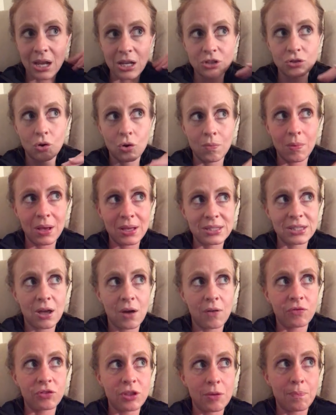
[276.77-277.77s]
I told
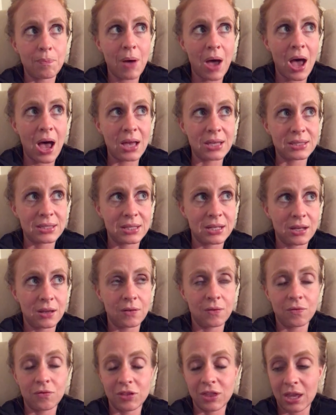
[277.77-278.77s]
myself the
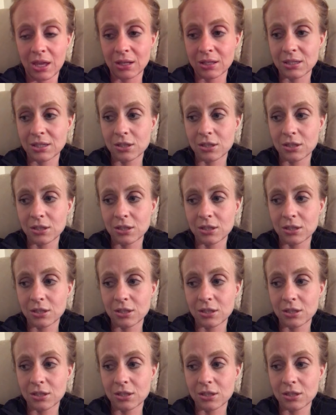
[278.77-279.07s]
positive things.